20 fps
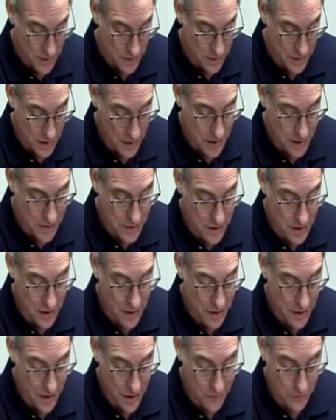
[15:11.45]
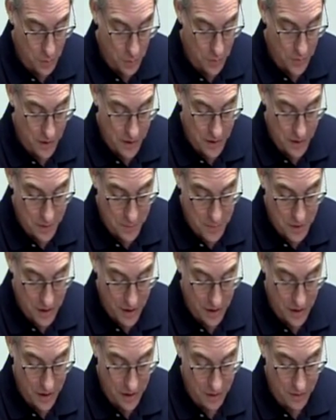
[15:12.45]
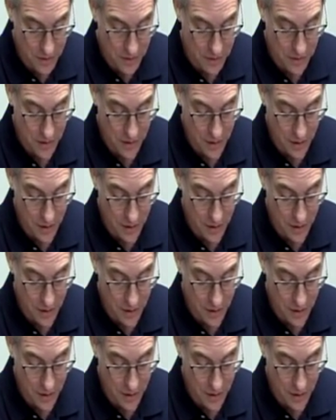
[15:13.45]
Not that I have already obtained